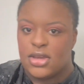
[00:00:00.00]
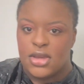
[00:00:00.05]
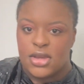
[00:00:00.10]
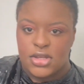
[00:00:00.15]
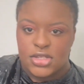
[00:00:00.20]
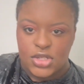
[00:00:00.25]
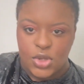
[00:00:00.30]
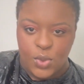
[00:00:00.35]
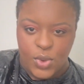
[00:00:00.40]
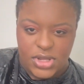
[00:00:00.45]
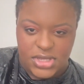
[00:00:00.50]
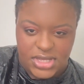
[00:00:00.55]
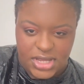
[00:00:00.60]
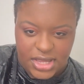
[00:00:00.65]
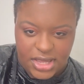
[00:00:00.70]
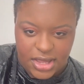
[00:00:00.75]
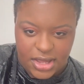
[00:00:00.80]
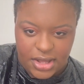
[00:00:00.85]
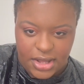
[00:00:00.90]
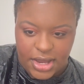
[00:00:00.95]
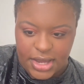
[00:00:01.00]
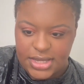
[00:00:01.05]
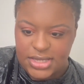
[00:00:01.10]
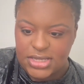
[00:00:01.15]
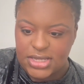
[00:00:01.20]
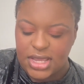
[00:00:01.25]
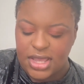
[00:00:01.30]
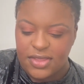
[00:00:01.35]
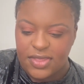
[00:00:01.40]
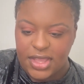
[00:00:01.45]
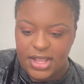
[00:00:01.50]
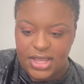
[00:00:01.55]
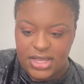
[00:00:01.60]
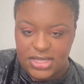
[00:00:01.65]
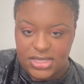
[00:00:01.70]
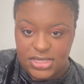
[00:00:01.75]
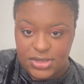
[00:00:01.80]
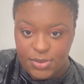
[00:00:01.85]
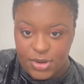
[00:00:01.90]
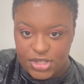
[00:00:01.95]
So once again, I said that
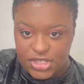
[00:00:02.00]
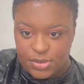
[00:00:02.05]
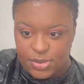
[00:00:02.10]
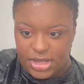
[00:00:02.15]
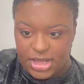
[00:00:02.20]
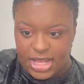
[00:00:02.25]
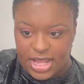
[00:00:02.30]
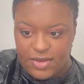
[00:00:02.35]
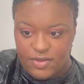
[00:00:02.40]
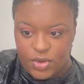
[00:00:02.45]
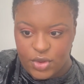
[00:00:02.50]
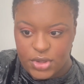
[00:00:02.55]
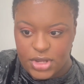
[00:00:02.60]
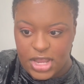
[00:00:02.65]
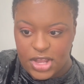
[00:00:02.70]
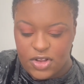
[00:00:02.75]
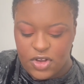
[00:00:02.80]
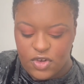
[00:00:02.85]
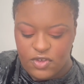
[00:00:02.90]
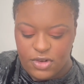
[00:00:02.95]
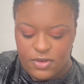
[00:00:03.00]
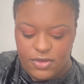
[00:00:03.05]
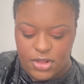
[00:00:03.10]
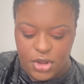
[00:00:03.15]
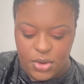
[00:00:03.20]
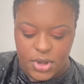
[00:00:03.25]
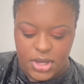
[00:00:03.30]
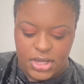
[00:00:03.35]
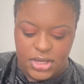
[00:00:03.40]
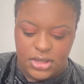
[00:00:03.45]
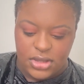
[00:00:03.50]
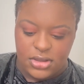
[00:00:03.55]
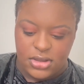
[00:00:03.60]
it's supposed to be leveled, not overflowing.